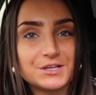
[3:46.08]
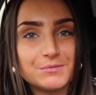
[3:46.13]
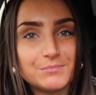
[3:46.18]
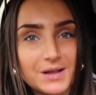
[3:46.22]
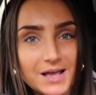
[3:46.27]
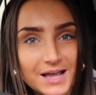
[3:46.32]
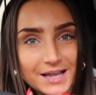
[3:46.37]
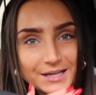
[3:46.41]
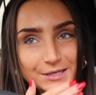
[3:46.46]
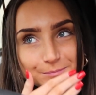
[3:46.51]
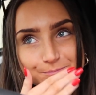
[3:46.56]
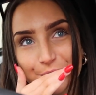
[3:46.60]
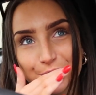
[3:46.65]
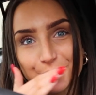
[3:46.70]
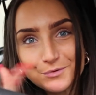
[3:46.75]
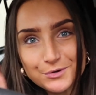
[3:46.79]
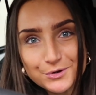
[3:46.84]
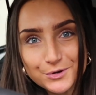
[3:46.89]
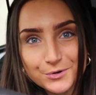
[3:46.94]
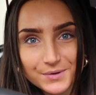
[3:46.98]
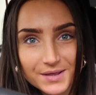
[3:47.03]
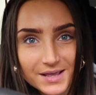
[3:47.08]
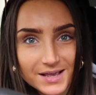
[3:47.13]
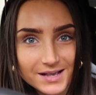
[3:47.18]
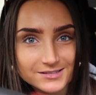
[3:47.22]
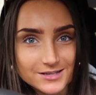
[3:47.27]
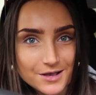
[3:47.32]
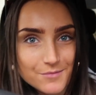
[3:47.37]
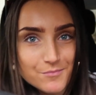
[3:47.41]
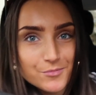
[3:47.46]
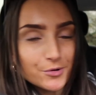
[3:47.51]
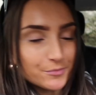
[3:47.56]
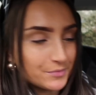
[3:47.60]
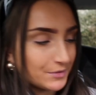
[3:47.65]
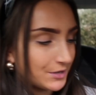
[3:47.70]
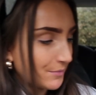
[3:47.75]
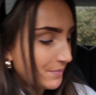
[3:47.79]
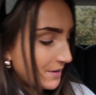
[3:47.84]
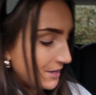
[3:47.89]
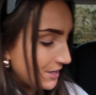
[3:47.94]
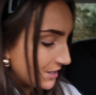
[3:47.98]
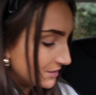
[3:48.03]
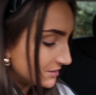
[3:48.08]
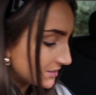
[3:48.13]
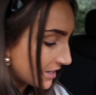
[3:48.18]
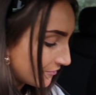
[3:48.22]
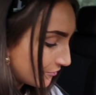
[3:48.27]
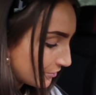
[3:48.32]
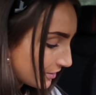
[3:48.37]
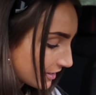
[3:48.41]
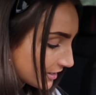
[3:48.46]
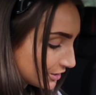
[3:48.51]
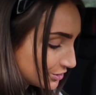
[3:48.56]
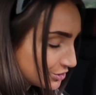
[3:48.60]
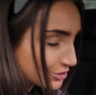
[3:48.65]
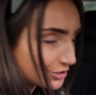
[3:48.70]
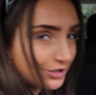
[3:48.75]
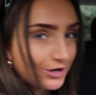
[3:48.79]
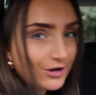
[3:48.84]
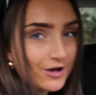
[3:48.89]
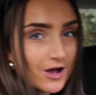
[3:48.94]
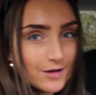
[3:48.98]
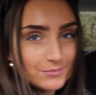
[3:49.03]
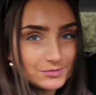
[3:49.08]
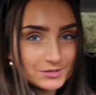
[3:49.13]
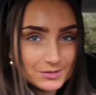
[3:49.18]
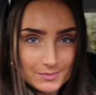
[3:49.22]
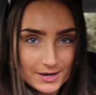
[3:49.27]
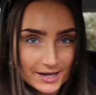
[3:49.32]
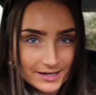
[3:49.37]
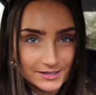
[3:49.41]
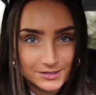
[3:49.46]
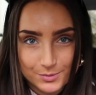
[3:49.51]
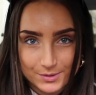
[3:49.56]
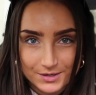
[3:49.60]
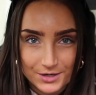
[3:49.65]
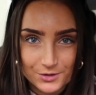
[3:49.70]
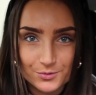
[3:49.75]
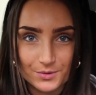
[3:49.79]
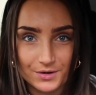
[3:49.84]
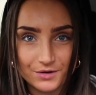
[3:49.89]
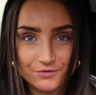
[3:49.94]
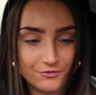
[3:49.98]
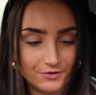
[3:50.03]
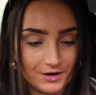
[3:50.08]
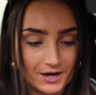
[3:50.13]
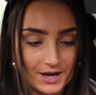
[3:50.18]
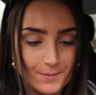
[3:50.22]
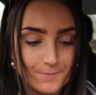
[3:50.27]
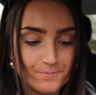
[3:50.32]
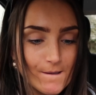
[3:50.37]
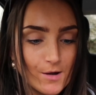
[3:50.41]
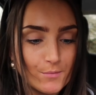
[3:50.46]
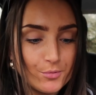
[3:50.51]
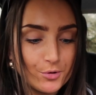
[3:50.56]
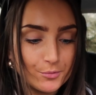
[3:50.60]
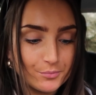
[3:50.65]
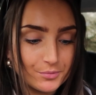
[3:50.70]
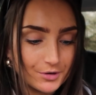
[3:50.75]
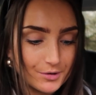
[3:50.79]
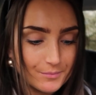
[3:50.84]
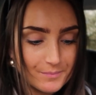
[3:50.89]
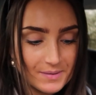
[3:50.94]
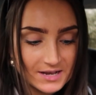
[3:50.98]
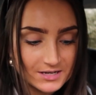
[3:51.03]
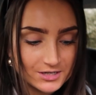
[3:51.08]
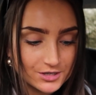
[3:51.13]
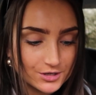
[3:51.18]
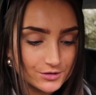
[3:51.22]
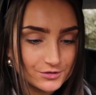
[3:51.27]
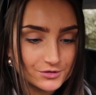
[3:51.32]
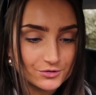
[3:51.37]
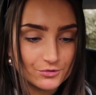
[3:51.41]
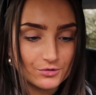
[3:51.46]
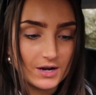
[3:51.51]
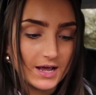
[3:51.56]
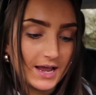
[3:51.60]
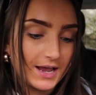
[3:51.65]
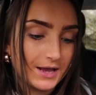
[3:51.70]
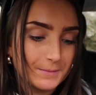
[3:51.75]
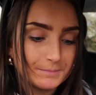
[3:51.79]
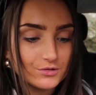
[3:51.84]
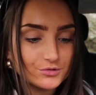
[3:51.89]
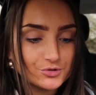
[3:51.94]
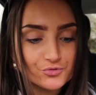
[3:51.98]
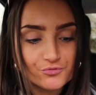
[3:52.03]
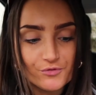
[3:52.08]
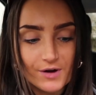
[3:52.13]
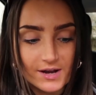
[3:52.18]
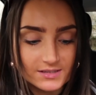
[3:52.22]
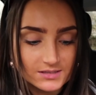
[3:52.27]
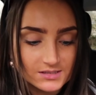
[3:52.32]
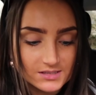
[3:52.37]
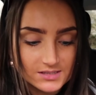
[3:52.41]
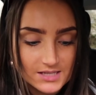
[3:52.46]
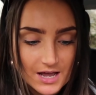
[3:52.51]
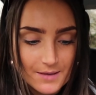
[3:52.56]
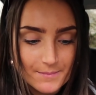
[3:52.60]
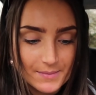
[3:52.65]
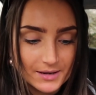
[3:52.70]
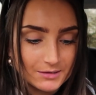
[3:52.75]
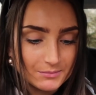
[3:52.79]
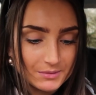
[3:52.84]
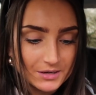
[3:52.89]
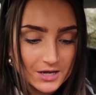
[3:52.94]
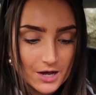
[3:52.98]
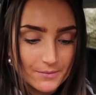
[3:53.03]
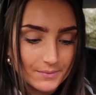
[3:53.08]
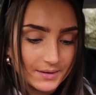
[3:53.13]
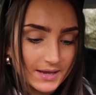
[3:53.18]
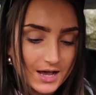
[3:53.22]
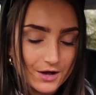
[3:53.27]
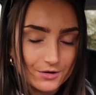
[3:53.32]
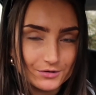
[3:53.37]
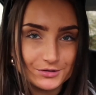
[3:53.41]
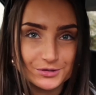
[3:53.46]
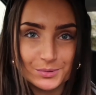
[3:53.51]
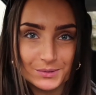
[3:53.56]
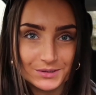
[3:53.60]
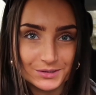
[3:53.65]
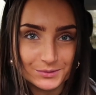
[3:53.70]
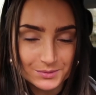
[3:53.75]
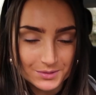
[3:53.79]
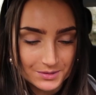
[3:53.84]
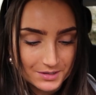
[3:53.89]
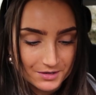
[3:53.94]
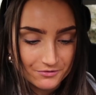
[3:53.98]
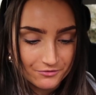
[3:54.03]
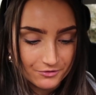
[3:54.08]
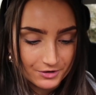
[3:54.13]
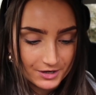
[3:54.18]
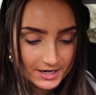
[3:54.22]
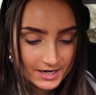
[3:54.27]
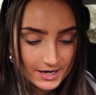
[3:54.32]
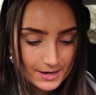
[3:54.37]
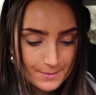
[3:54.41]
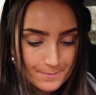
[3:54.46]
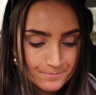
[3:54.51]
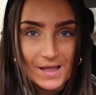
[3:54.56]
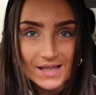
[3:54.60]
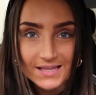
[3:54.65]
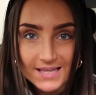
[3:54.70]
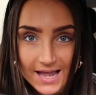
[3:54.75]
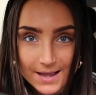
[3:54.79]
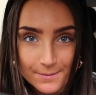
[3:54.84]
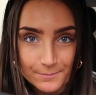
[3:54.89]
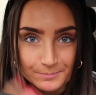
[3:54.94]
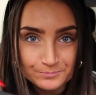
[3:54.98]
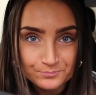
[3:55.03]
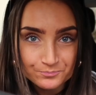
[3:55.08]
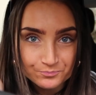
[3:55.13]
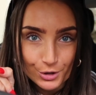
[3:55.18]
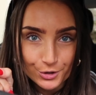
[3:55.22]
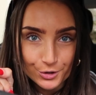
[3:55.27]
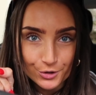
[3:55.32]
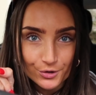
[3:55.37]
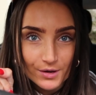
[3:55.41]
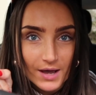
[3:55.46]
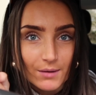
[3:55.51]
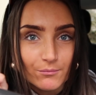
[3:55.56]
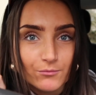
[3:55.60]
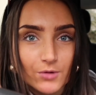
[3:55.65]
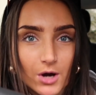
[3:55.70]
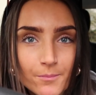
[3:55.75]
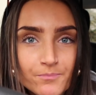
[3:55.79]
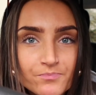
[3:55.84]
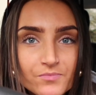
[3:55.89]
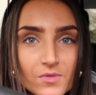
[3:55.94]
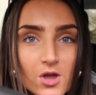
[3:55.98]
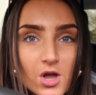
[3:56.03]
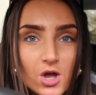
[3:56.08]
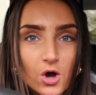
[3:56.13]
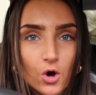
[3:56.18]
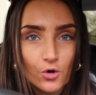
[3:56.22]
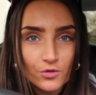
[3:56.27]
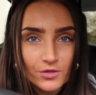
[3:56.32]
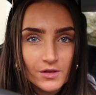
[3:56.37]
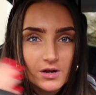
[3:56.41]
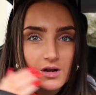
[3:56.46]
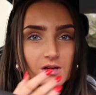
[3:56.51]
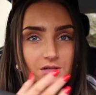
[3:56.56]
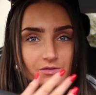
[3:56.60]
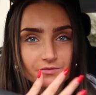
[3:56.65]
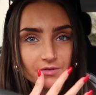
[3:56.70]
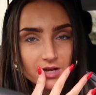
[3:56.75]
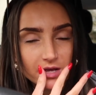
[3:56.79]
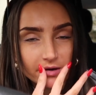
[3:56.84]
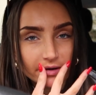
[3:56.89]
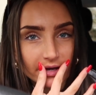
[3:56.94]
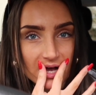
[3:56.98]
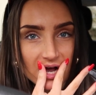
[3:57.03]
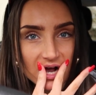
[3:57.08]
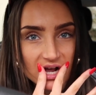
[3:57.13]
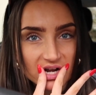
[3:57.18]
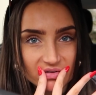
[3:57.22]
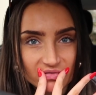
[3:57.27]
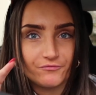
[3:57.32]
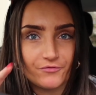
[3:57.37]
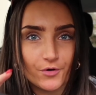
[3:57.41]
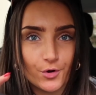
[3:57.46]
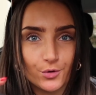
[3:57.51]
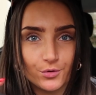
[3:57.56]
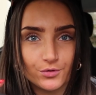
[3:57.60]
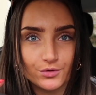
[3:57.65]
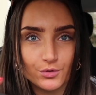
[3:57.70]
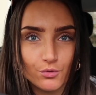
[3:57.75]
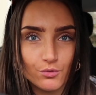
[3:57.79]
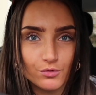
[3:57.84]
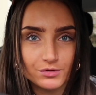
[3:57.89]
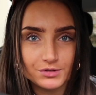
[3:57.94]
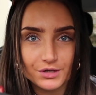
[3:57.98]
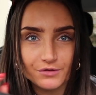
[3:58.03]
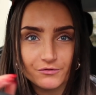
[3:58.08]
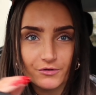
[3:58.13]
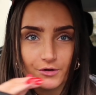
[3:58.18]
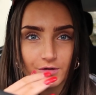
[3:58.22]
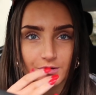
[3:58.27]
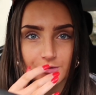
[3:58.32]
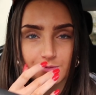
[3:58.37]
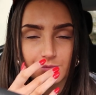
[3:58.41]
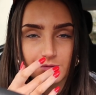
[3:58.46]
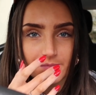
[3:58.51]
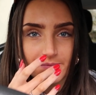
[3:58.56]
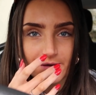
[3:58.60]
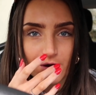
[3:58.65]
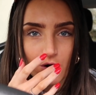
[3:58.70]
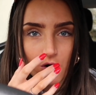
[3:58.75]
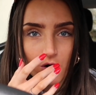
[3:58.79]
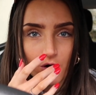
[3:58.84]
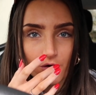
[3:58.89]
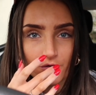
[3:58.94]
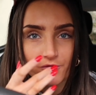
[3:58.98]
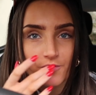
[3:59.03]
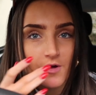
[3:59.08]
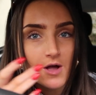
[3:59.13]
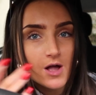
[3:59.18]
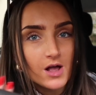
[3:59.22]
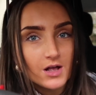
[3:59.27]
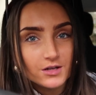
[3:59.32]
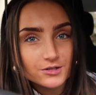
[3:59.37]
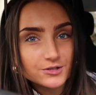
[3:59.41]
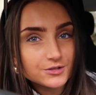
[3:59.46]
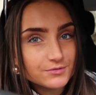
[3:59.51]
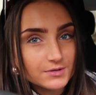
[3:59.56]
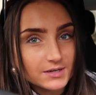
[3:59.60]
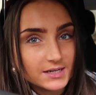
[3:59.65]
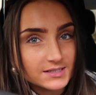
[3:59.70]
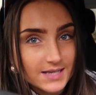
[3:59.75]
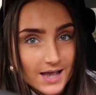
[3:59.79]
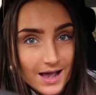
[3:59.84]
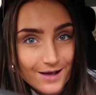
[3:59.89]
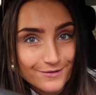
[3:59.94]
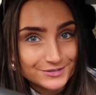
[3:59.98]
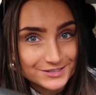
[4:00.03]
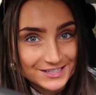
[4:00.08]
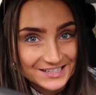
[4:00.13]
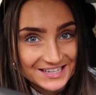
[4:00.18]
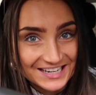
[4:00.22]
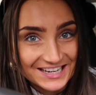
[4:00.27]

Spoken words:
some like New Year's unpopular opinions. I feel like I should look up some like 2023 unpopular opinions or like trends that are meant to be coming out in 2023. Again, new camera. On the last video, it kind of, the autofocus was a bit off. Just realized I haven't done